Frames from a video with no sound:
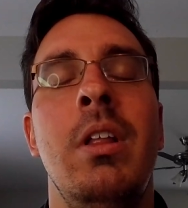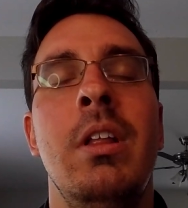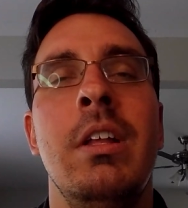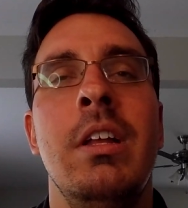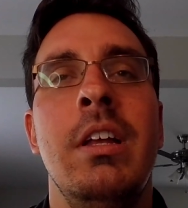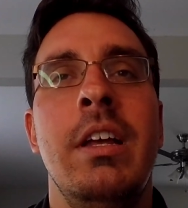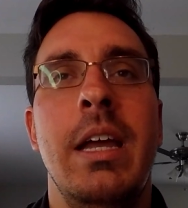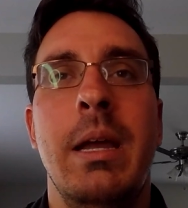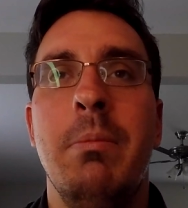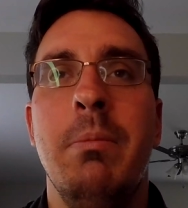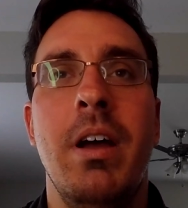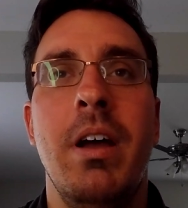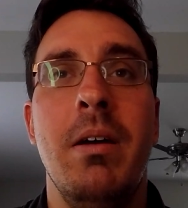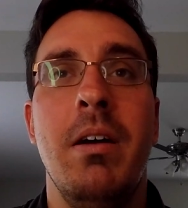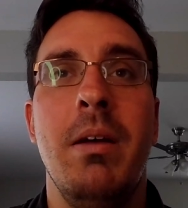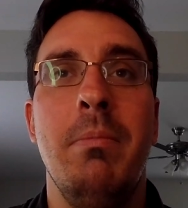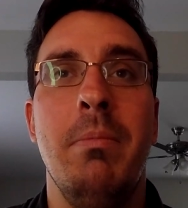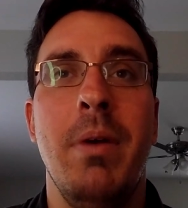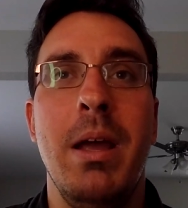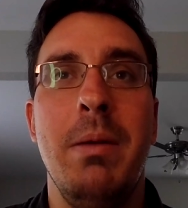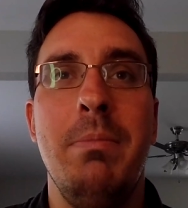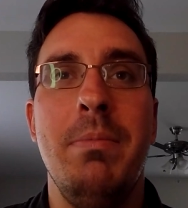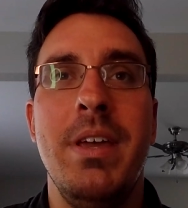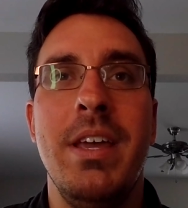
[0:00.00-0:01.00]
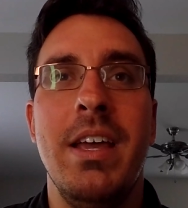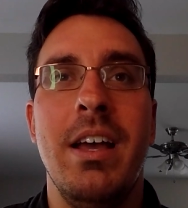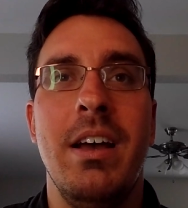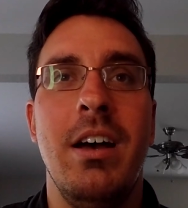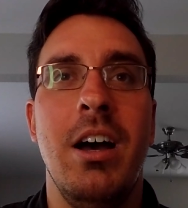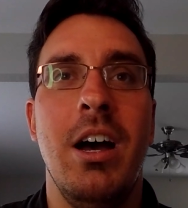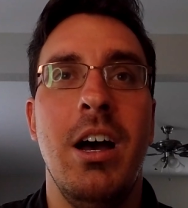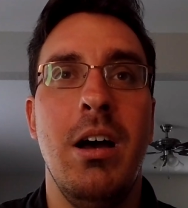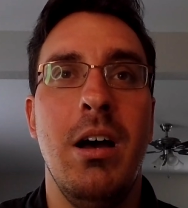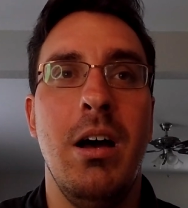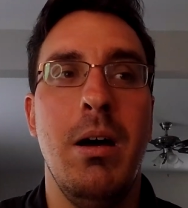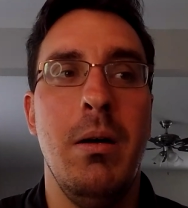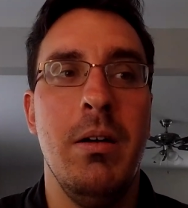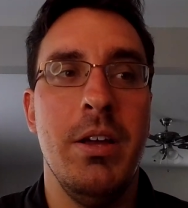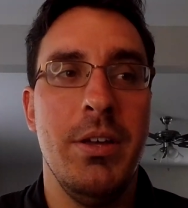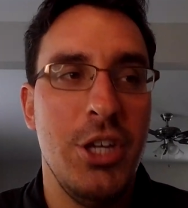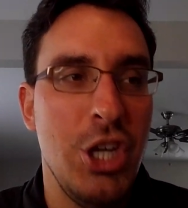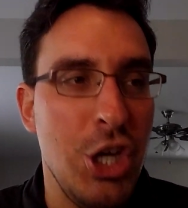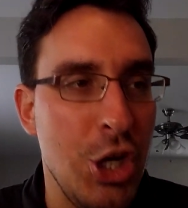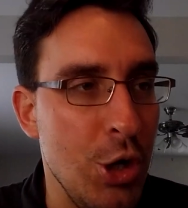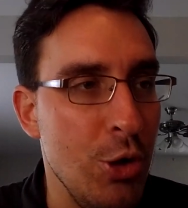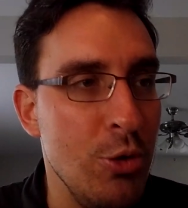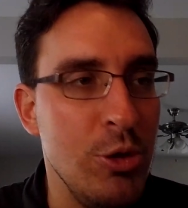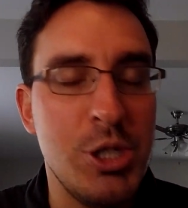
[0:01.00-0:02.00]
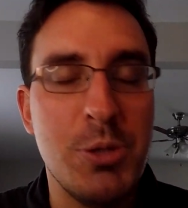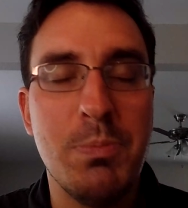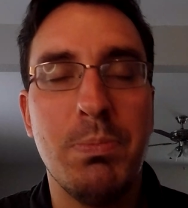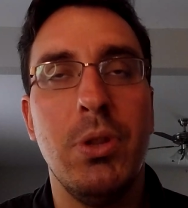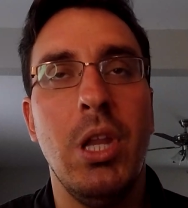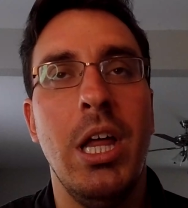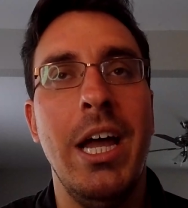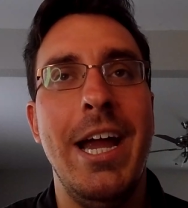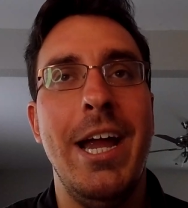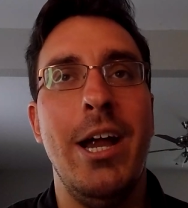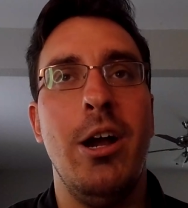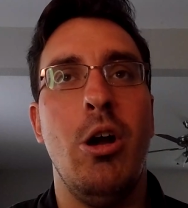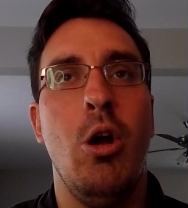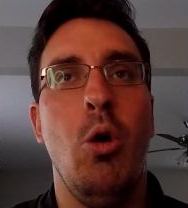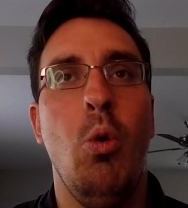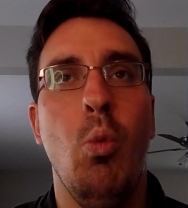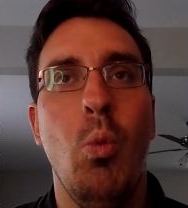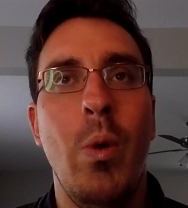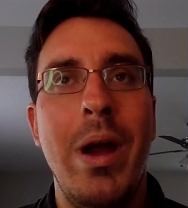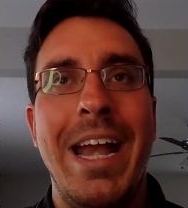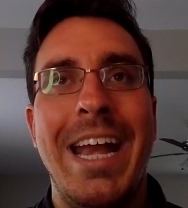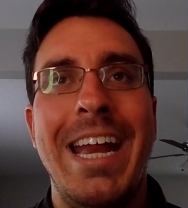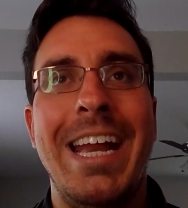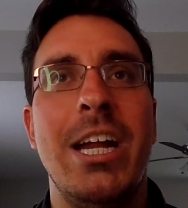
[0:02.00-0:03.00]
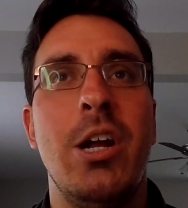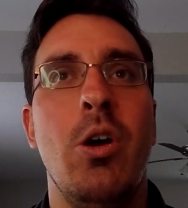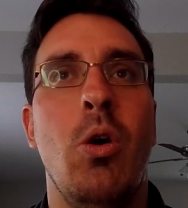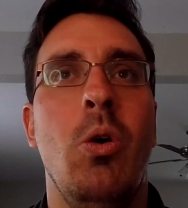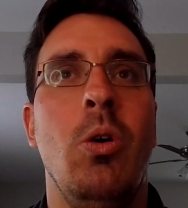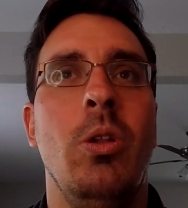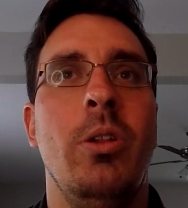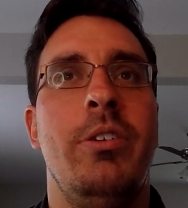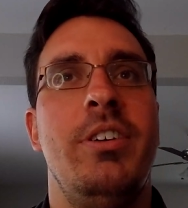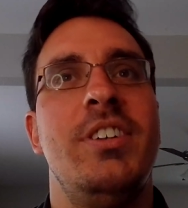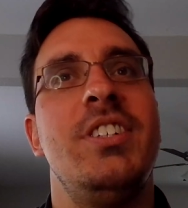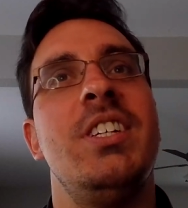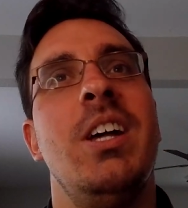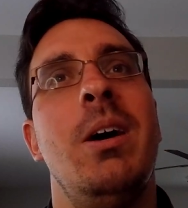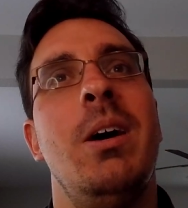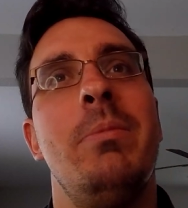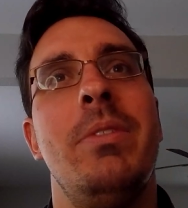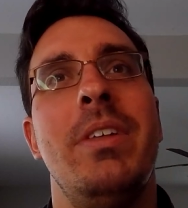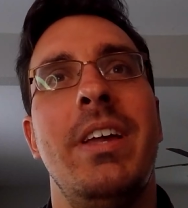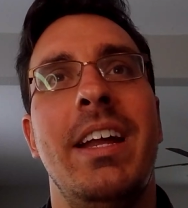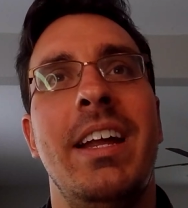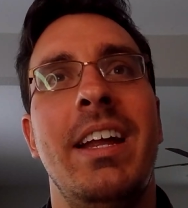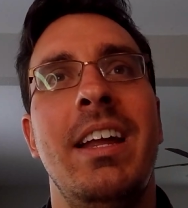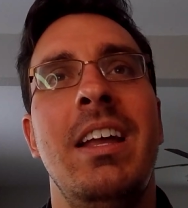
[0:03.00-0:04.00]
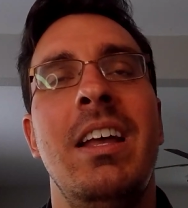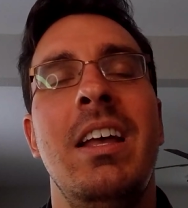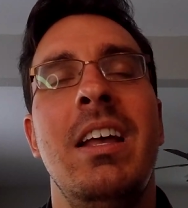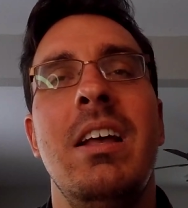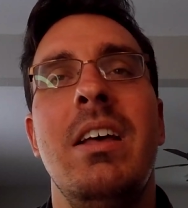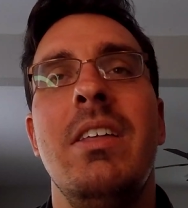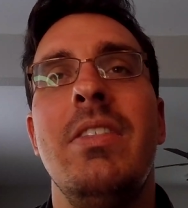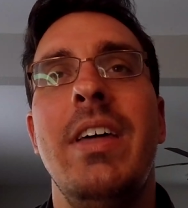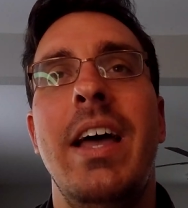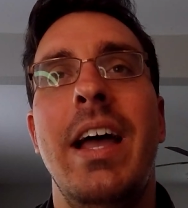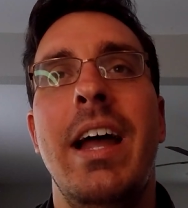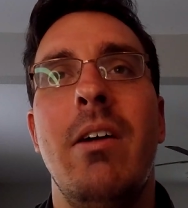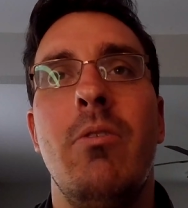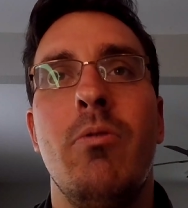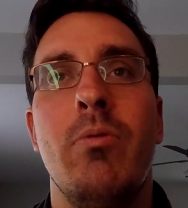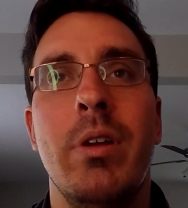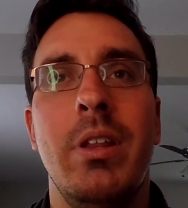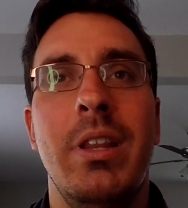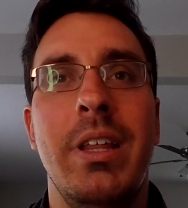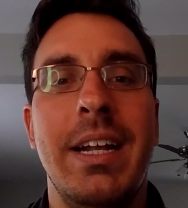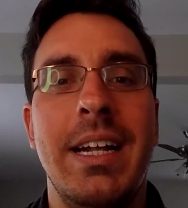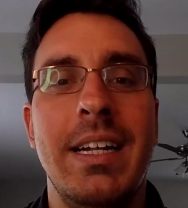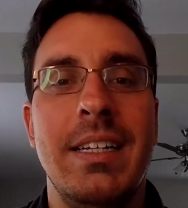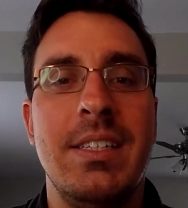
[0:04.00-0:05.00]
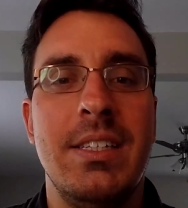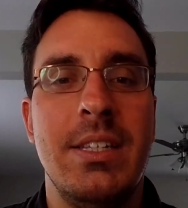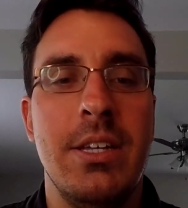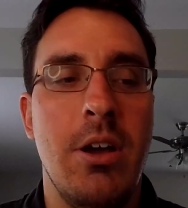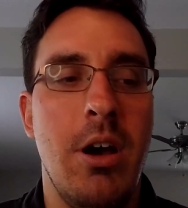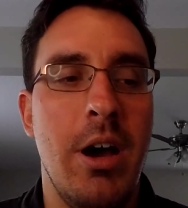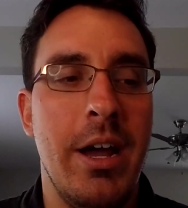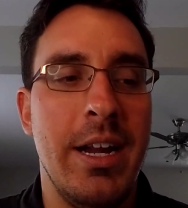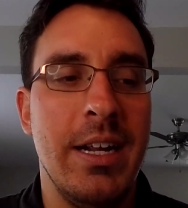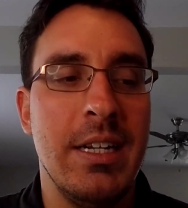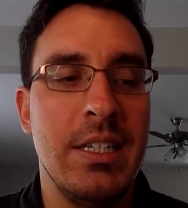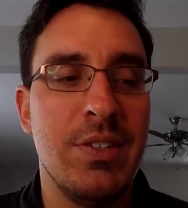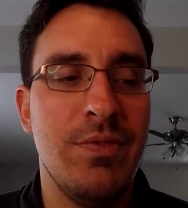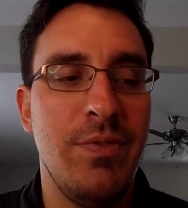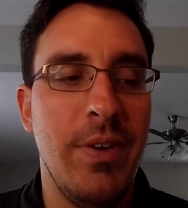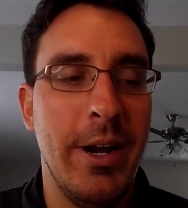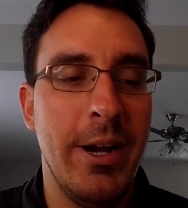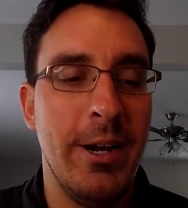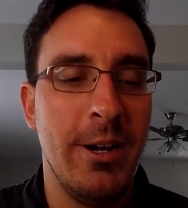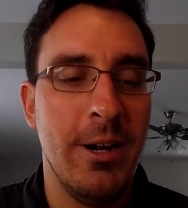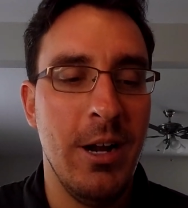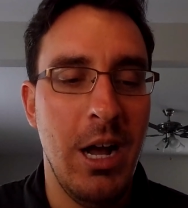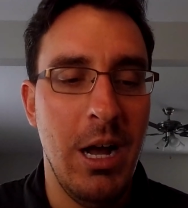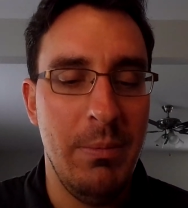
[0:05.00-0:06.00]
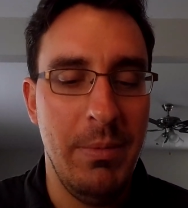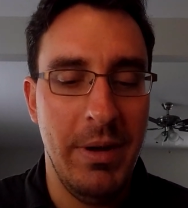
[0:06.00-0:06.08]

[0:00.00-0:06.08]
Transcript: It might be a huge play or a winning goal or something that really gets the audience fired up,